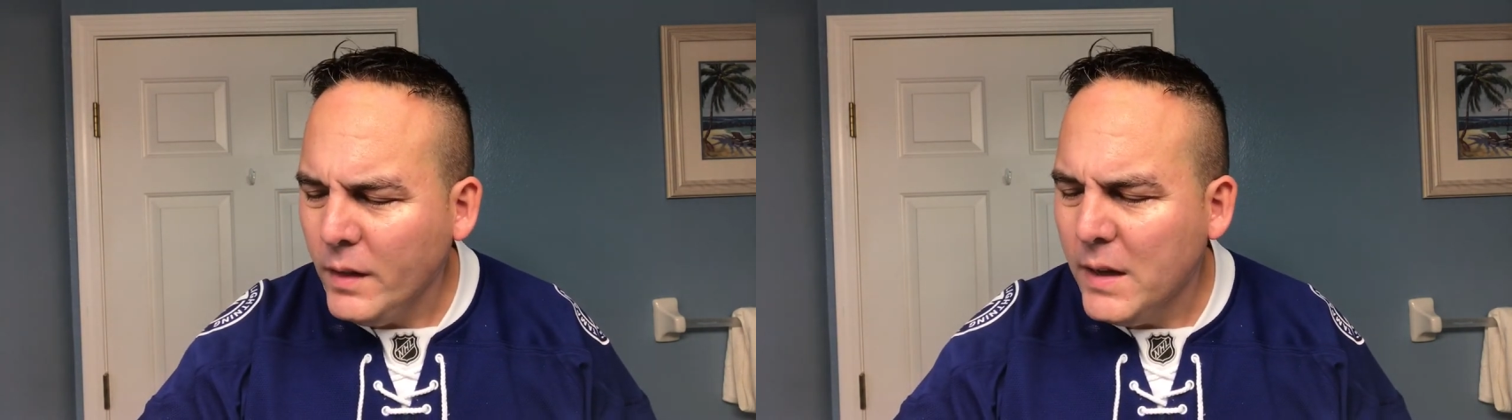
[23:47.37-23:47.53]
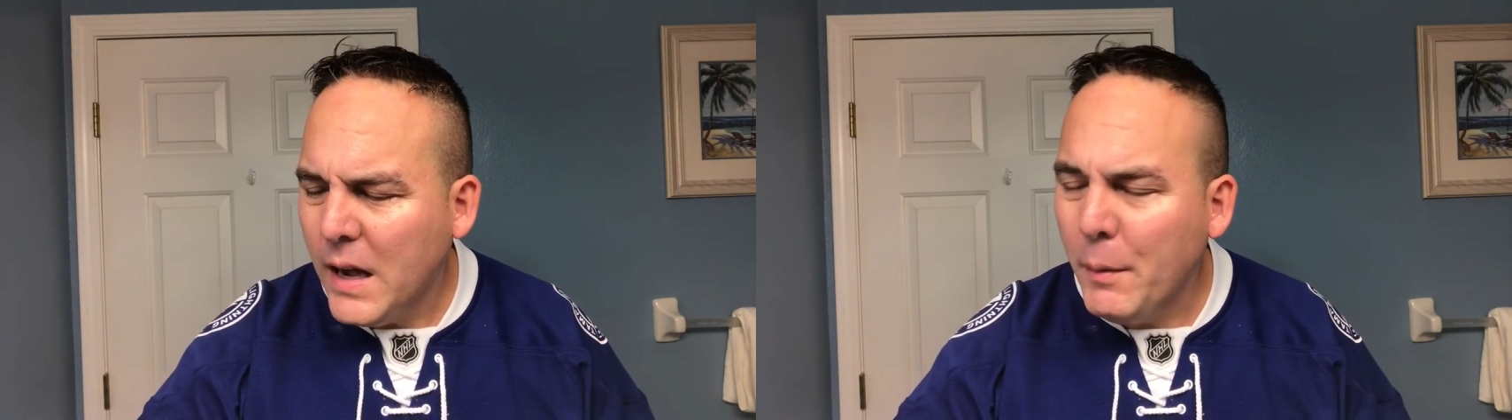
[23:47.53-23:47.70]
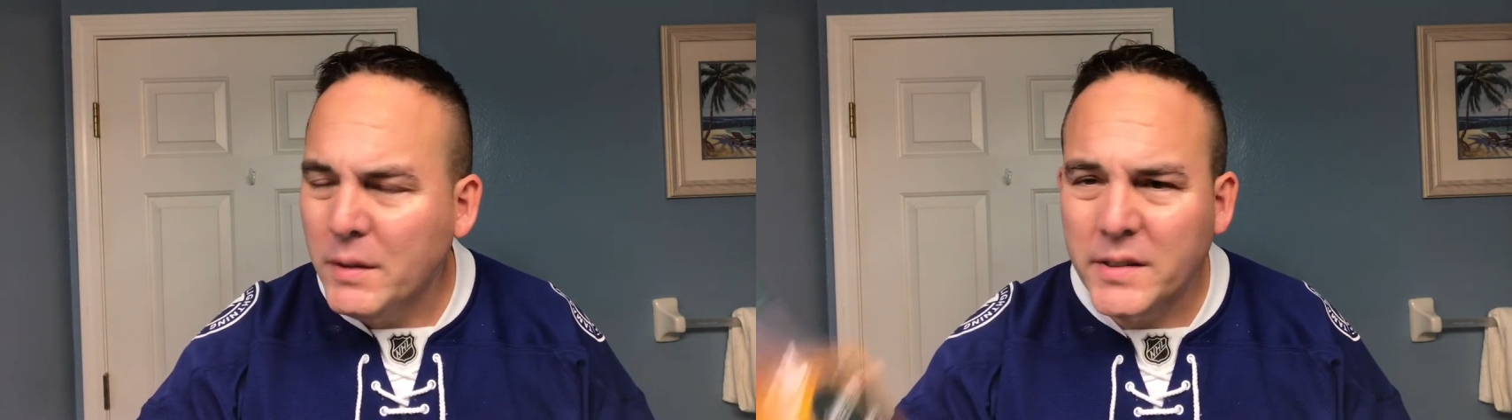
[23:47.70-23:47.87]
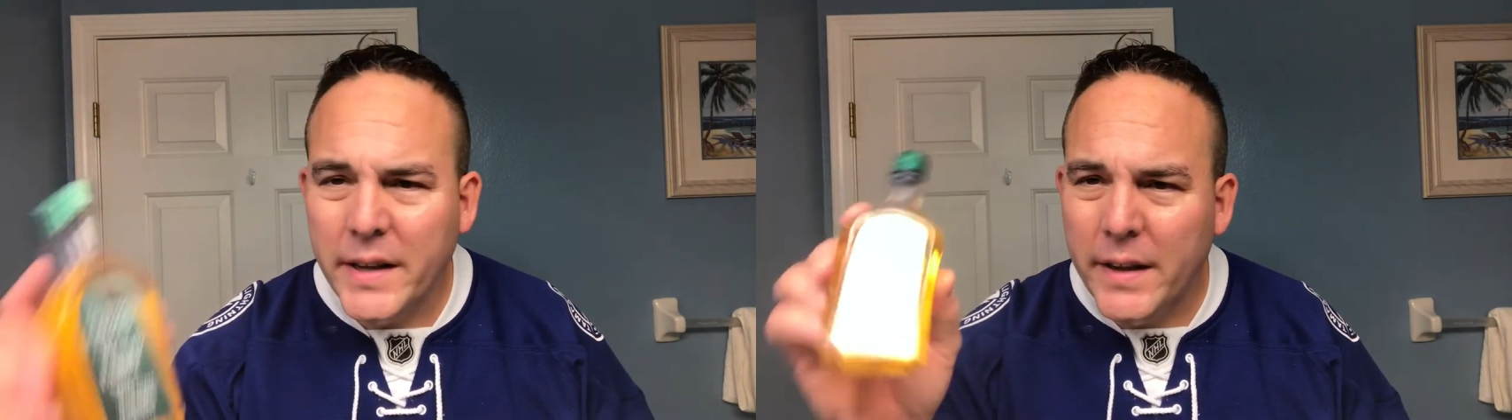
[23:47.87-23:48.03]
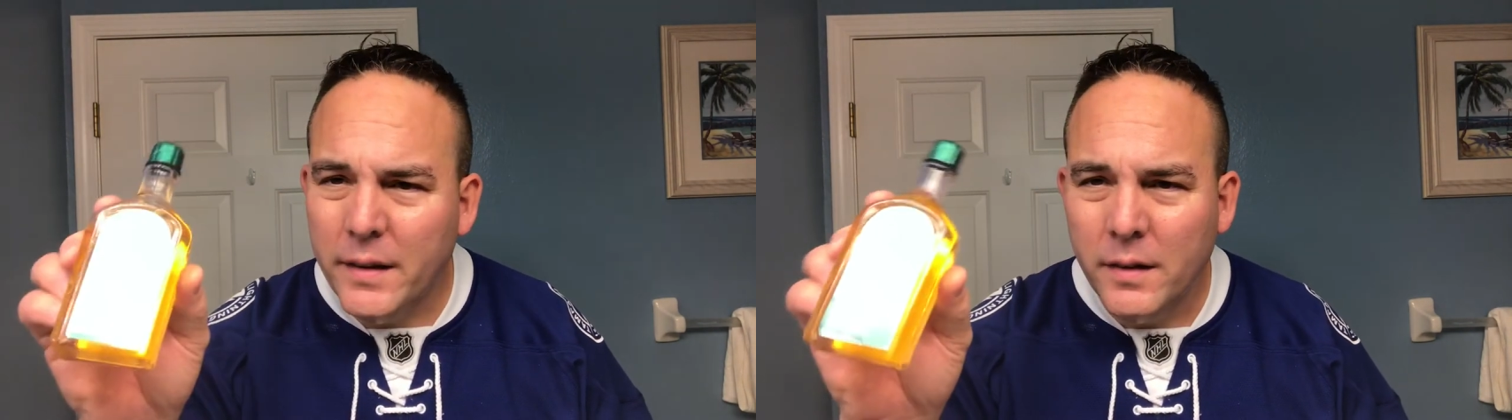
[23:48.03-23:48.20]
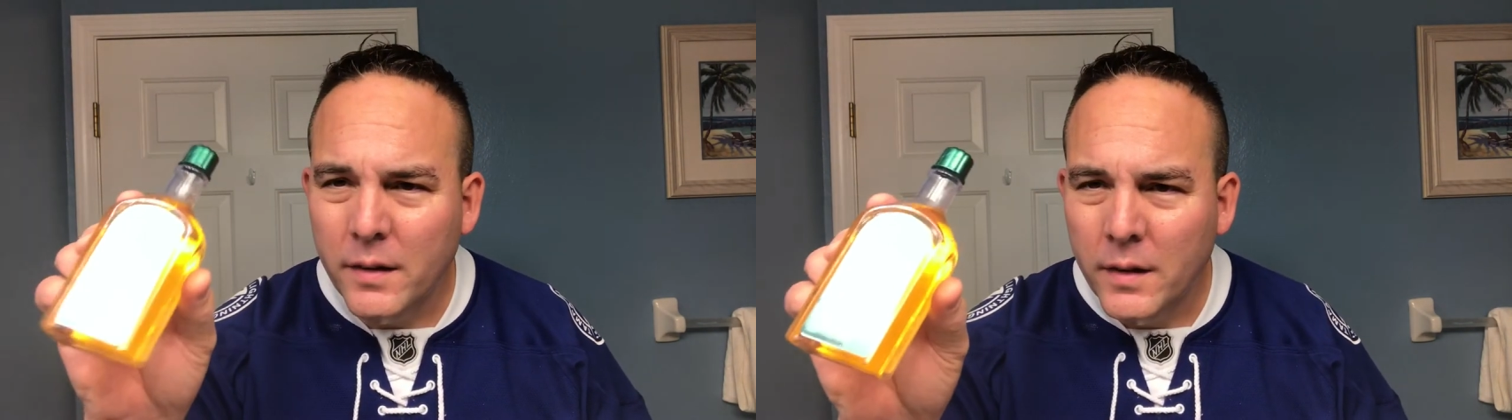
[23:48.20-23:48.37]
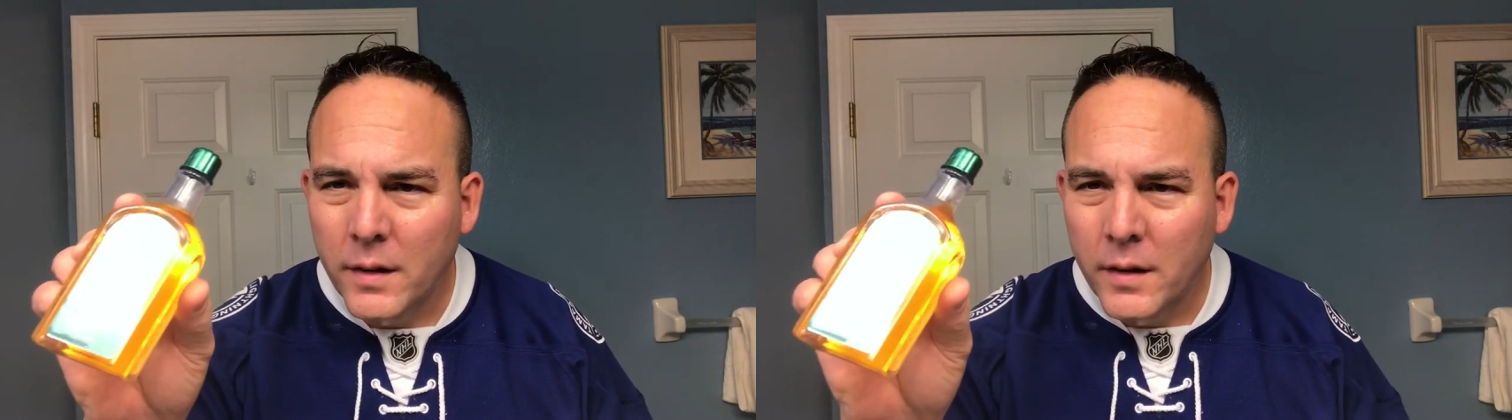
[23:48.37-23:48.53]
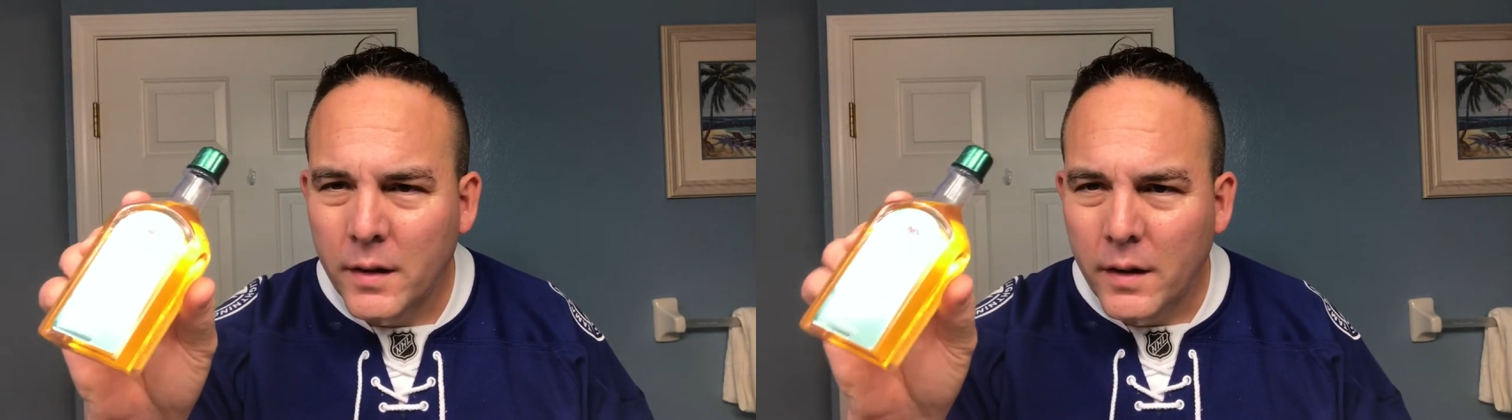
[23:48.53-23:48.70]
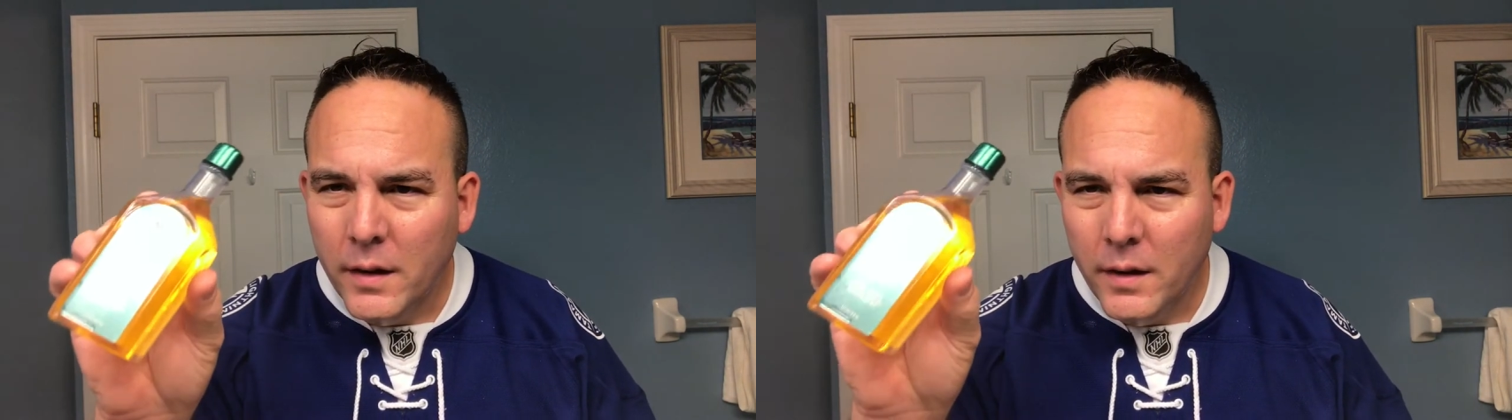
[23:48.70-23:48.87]
I would say
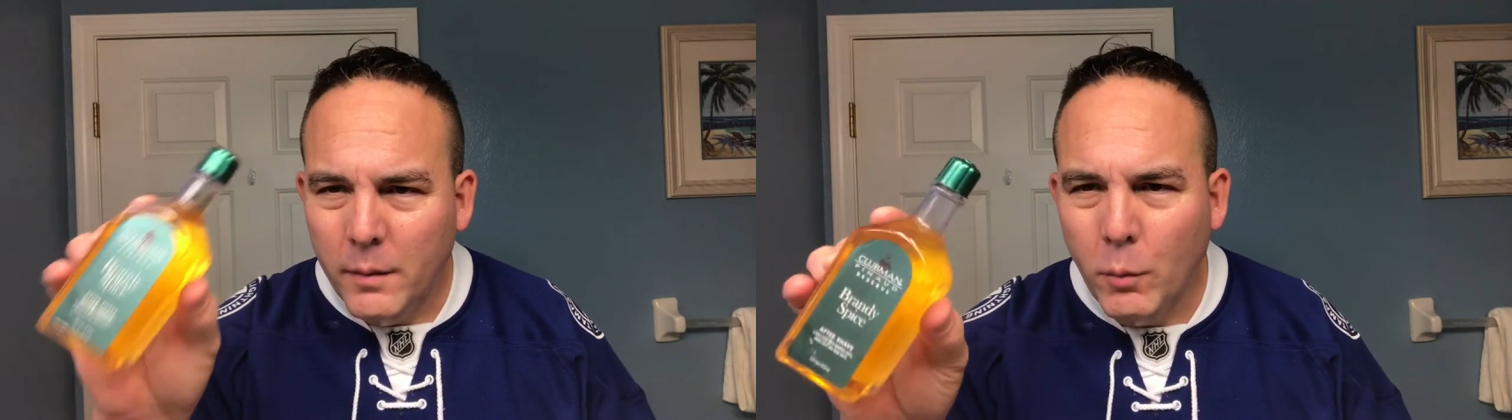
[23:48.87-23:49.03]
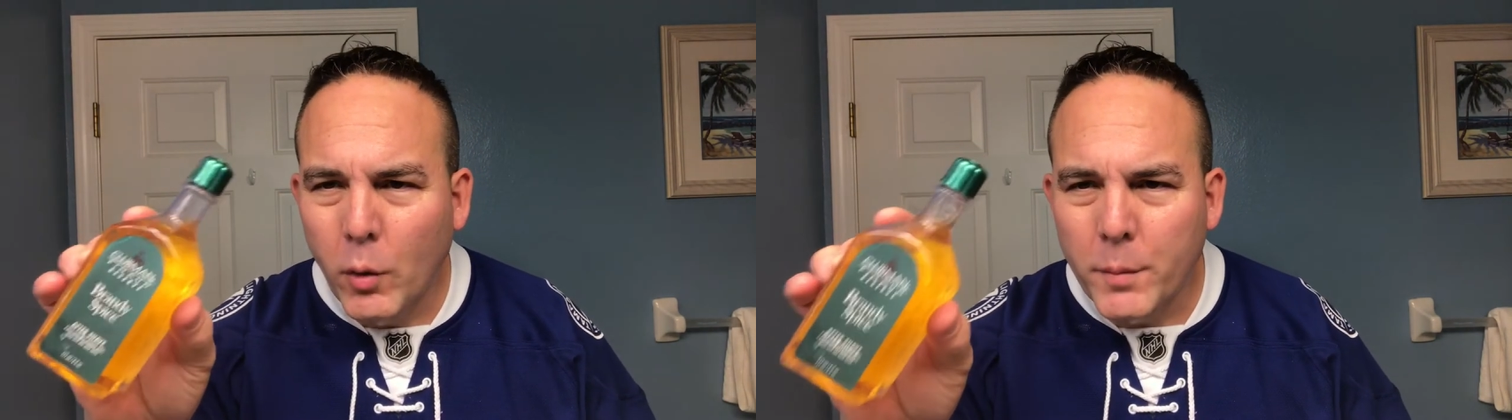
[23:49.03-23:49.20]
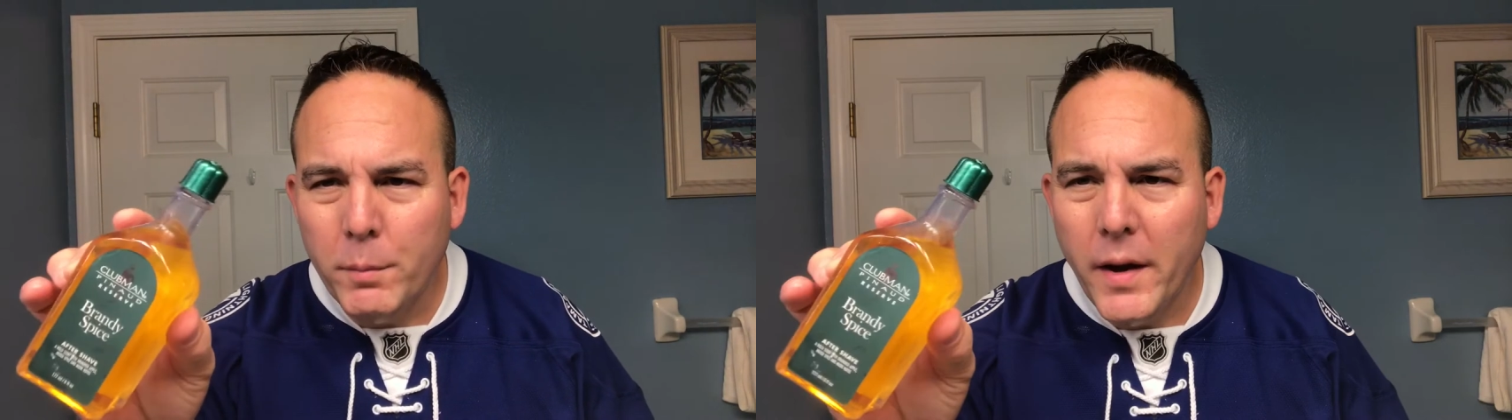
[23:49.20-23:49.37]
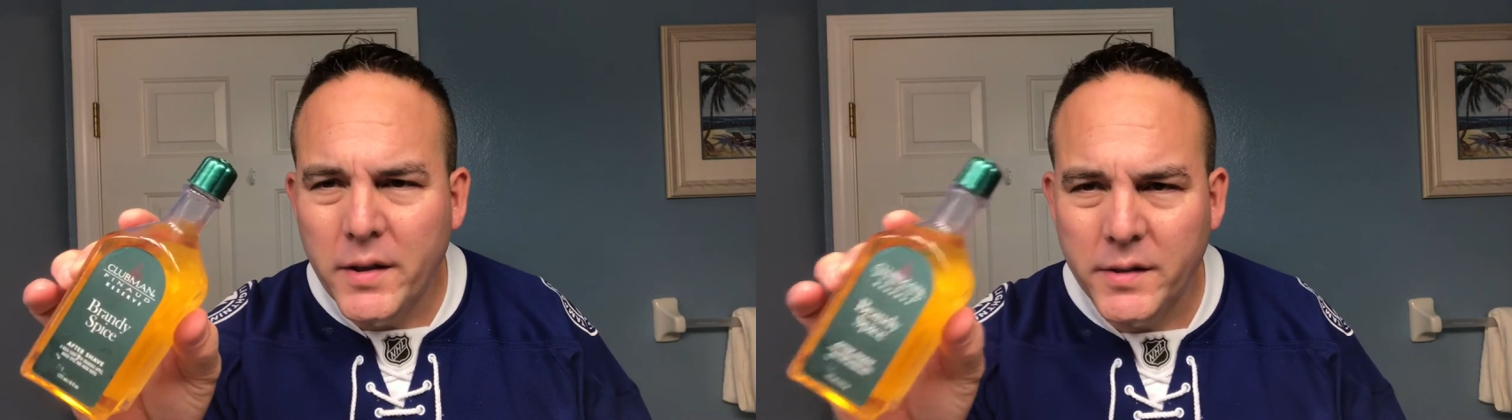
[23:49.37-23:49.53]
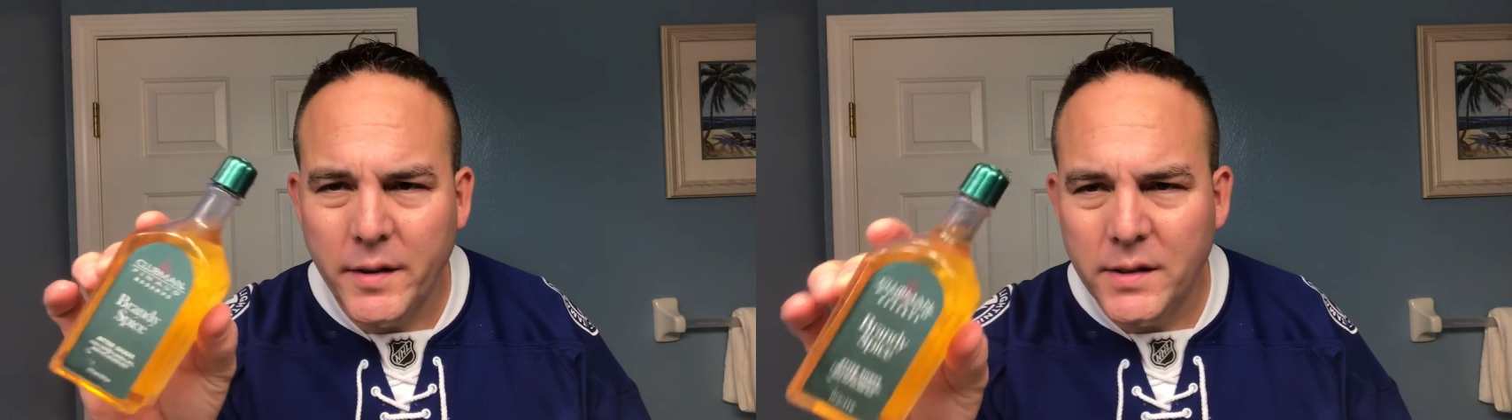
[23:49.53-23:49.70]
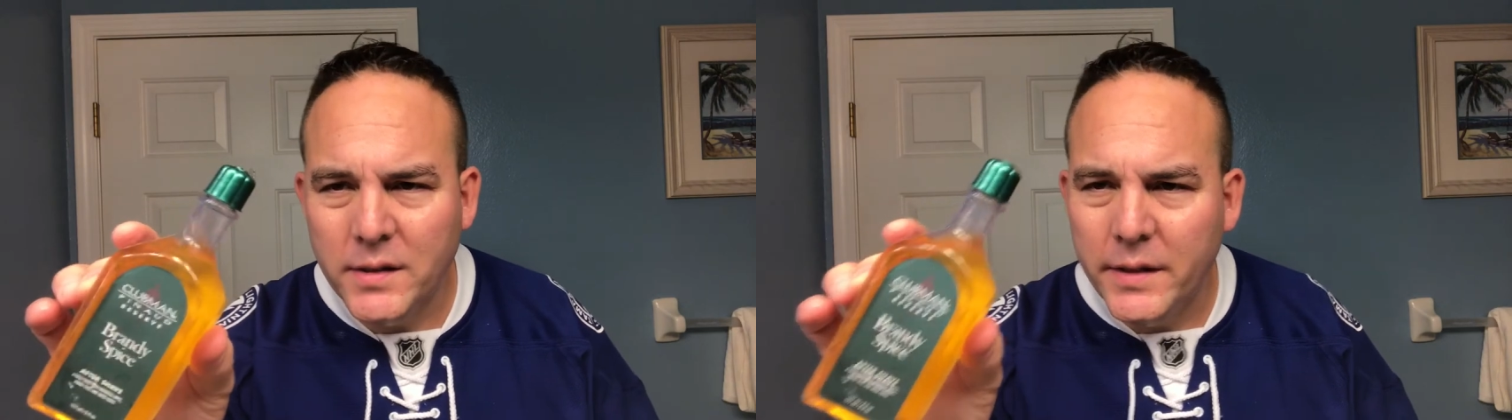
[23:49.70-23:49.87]
more must than,